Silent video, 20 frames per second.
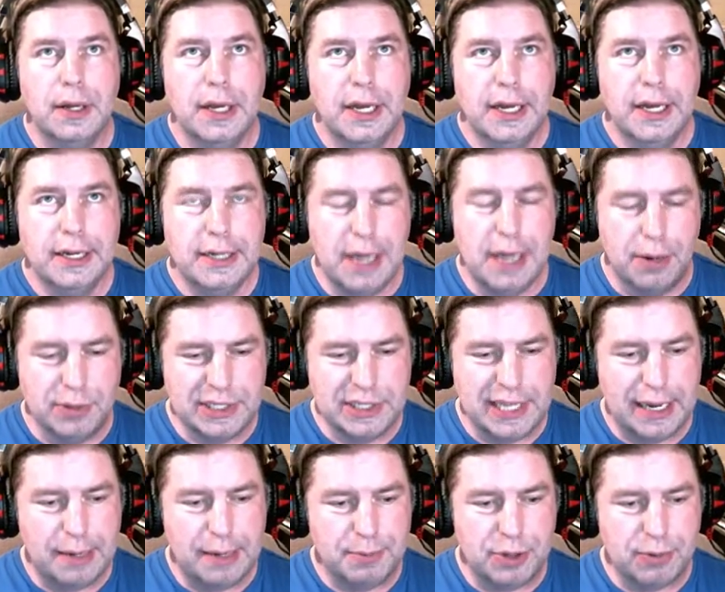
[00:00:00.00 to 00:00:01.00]
Now we'll set
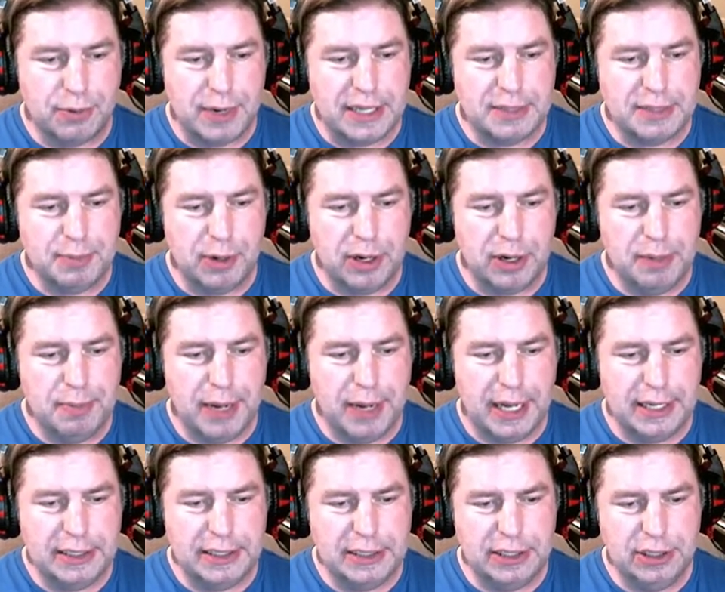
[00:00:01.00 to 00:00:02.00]
up the Raspberry Pi
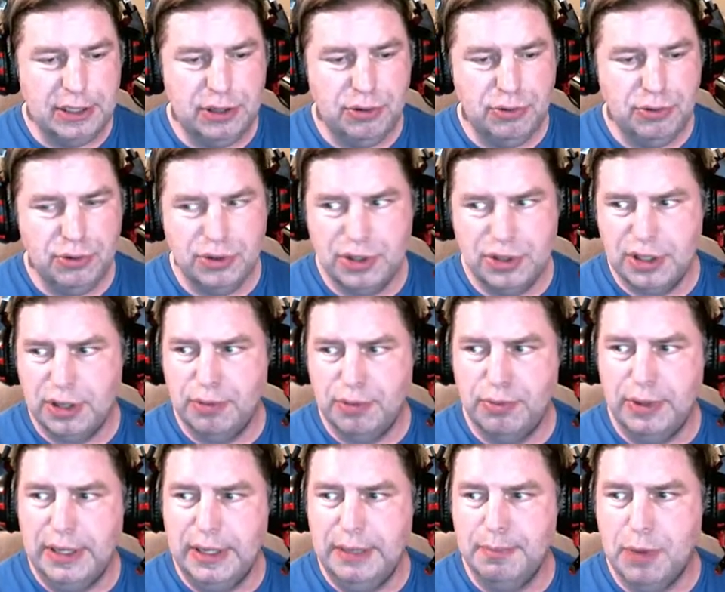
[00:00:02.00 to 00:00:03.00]
to use
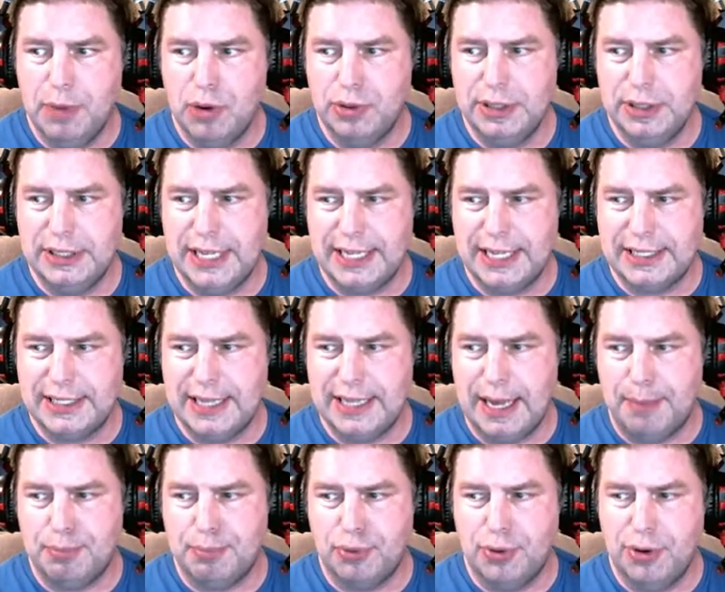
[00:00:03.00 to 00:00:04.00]
remote desktop
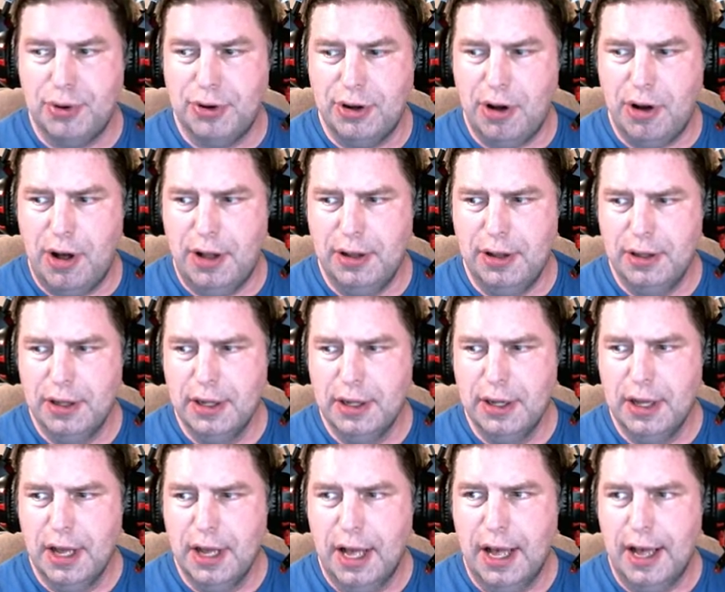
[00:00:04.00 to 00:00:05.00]
protocol
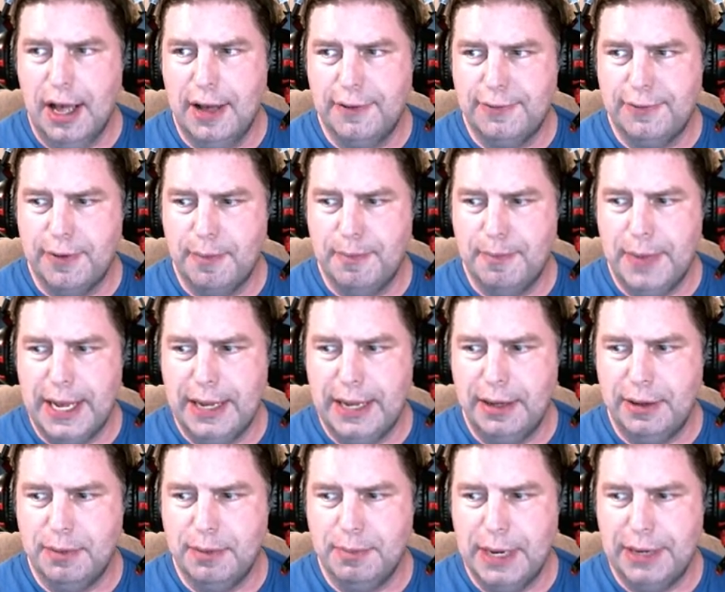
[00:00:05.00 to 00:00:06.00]
uh, from
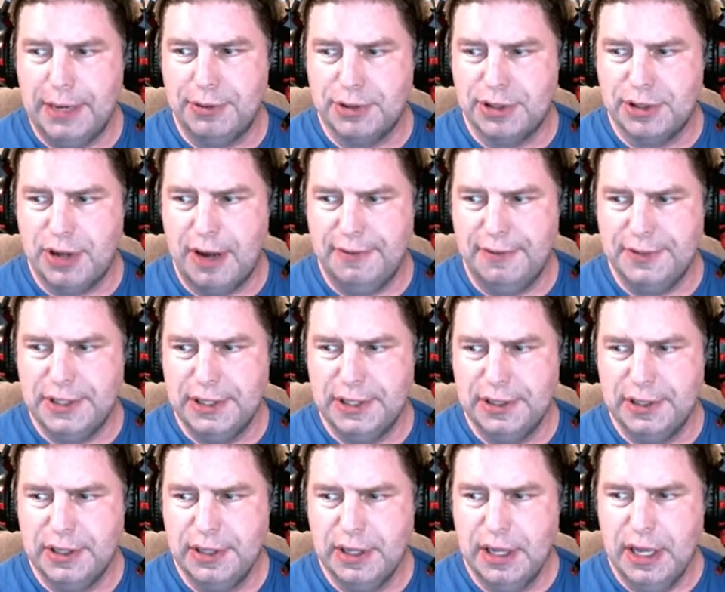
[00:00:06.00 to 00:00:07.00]
Microsoft.
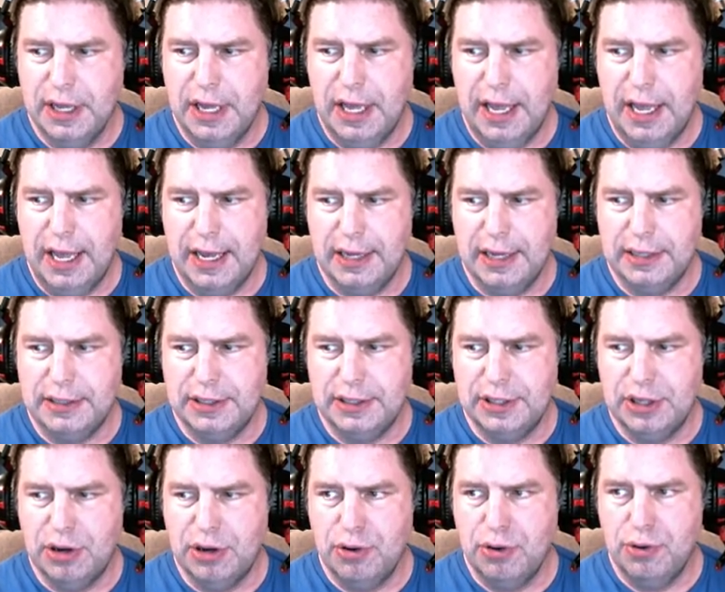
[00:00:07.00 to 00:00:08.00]
And
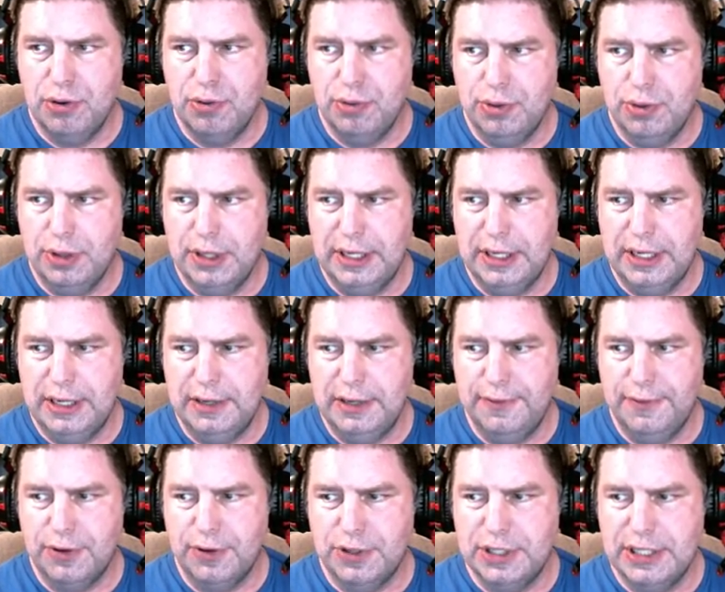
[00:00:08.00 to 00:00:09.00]
so the
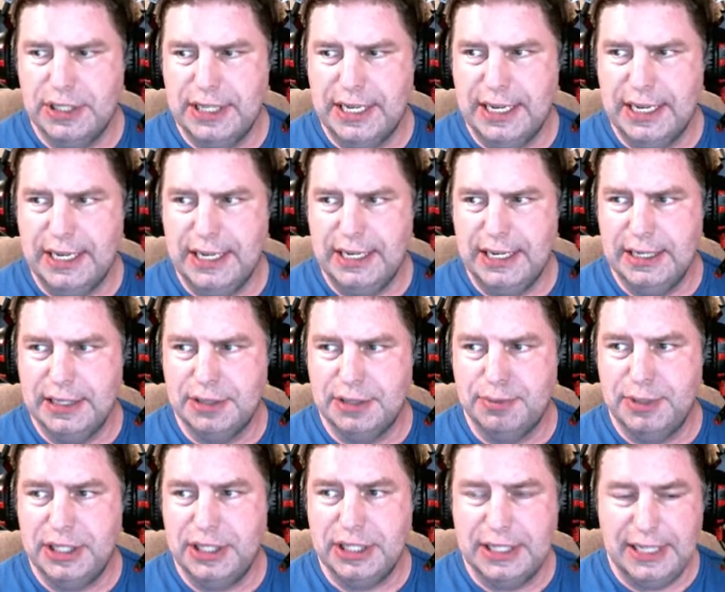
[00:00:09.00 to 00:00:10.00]
first thing is we
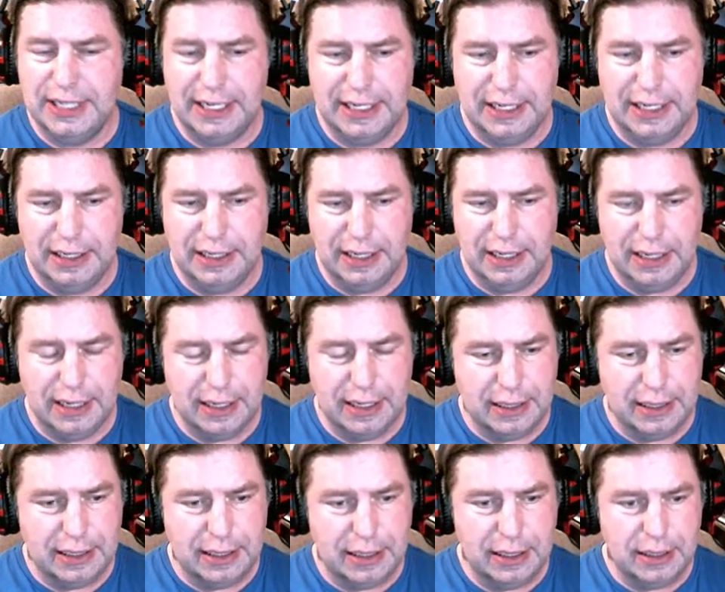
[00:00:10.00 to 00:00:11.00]
just did an,
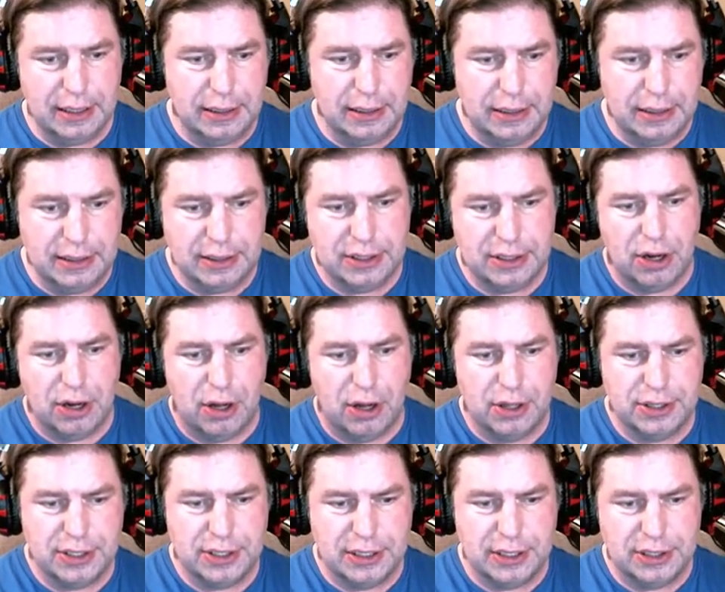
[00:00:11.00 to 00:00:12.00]
an install.
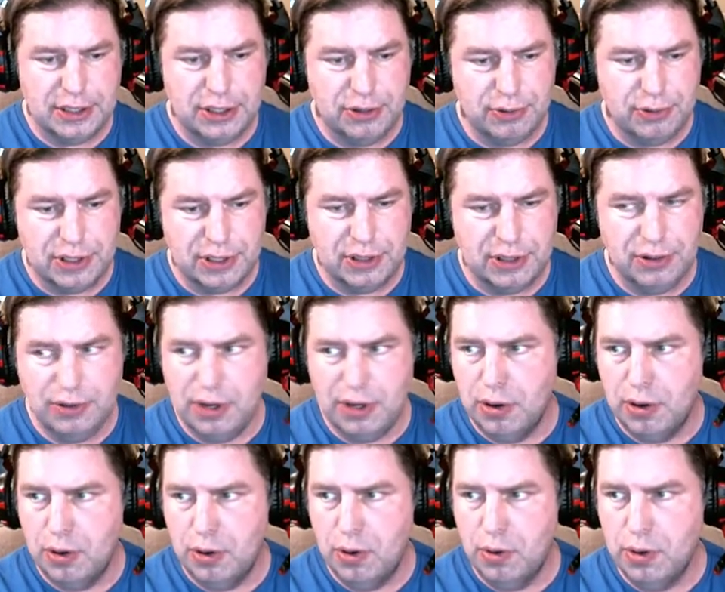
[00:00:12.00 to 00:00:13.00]
So let's do a
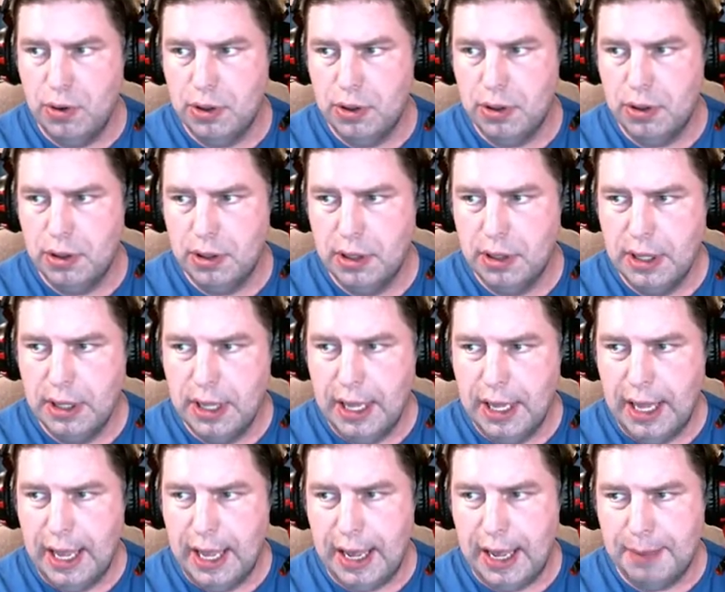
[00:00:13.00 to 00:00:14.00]
sudo
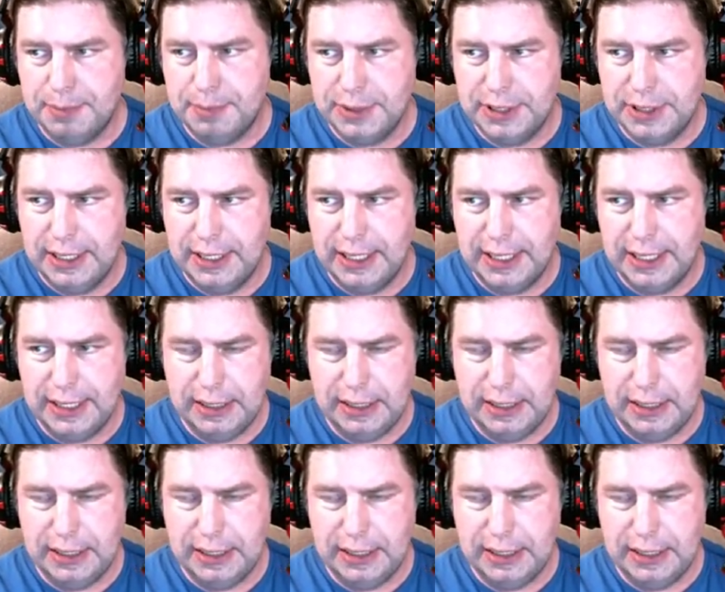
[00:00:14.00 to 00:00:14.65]
apt-get